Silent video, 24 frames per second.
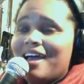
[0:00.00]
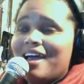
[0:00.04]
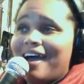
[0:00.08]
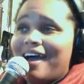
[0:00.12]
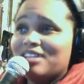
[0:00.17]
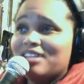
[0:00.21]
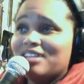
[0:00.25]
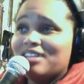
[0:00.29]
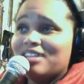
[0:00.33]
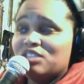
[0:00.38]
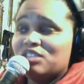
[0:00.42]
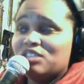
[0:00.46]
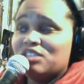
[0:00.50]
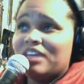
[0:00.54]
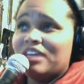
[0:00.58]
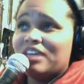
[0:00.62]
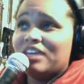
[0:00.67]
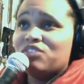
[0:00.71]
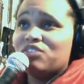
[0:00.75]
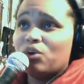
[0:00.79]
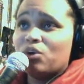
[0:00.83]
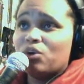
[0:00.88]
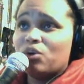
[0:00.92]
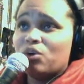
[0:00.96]
I just feel
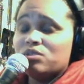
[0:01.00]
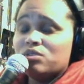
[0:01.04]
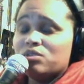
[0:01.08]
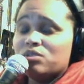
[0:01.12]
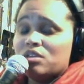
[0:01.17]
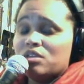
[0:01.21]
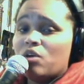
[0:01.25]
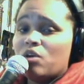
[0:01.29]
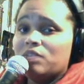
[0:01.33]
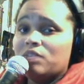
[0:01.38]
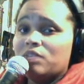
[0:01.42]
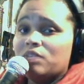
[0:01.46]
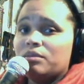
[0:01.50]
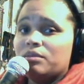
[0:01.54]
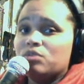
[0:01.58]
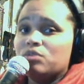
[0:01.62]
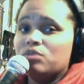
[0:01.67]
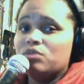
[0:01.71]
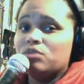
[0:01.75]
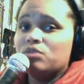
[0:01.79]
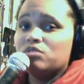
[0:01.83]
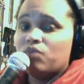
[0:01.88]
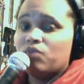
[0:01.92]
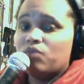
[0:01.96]
like those are the only
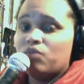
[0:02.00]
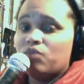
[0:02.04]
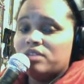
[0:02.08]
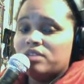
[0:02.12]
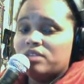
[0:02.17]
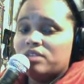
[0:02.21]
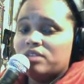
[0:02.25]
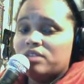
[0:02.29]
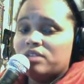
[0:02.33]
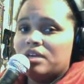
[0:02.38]
people whose voices